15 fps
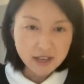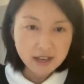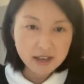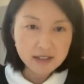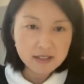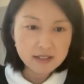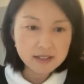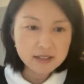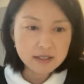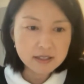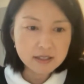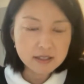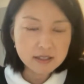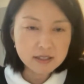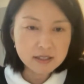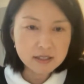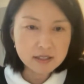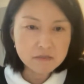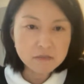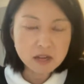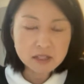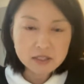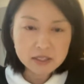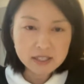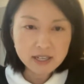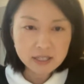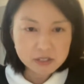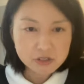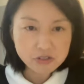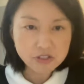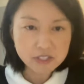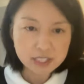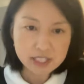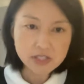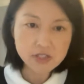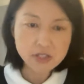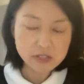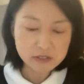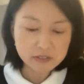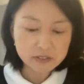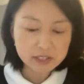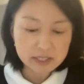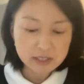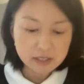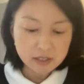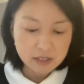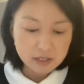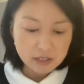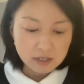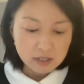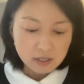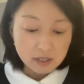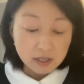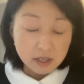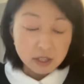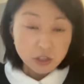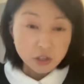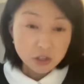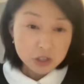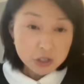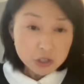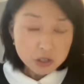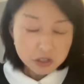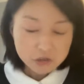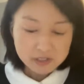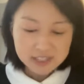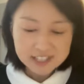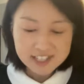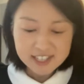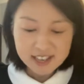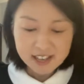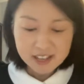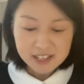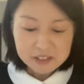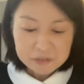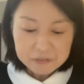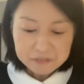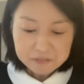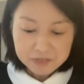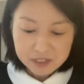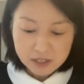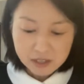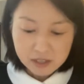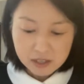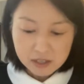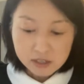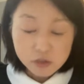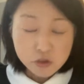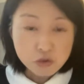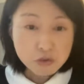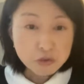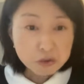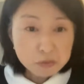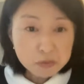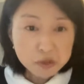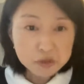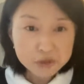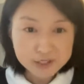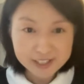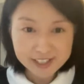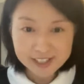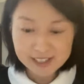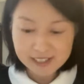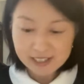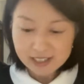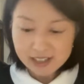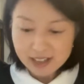and the multicultural nature of it. George Gershwin said, true music